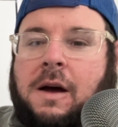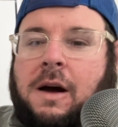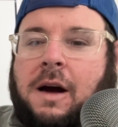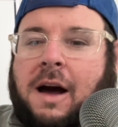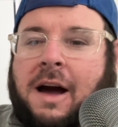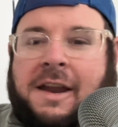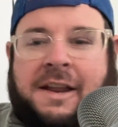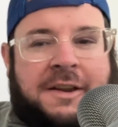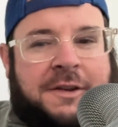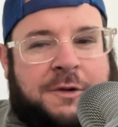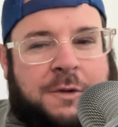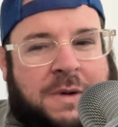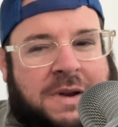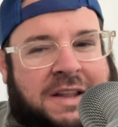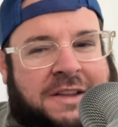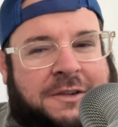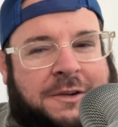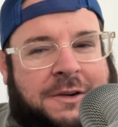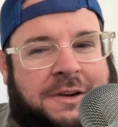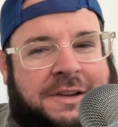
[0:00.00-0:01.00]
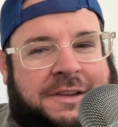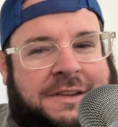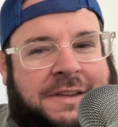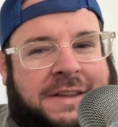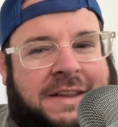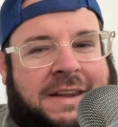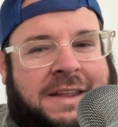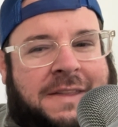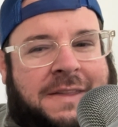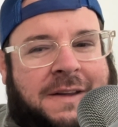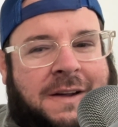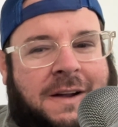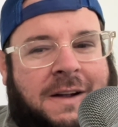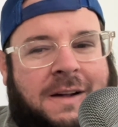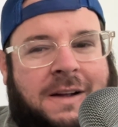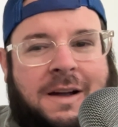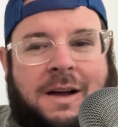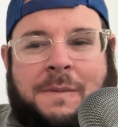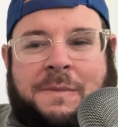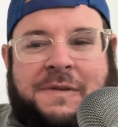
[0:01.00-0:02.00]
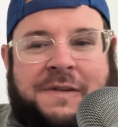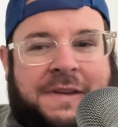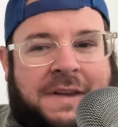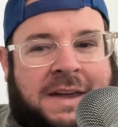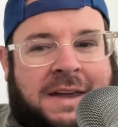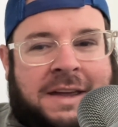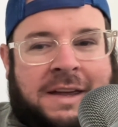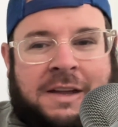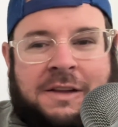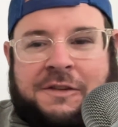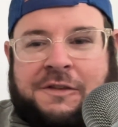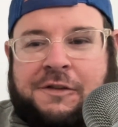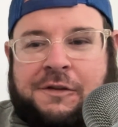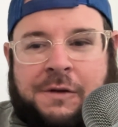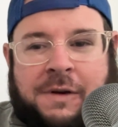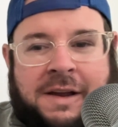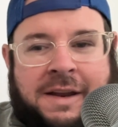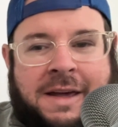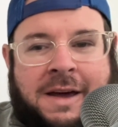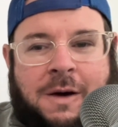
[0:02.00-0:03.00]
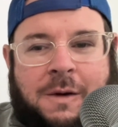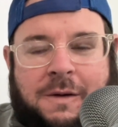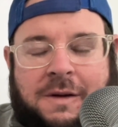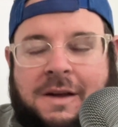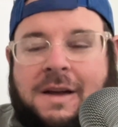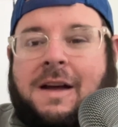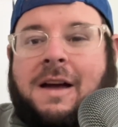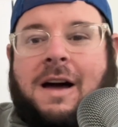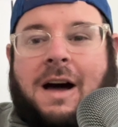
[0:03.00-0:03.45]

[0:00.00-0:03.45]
I didn't do any dirty deleting there. I'm saying it straight out.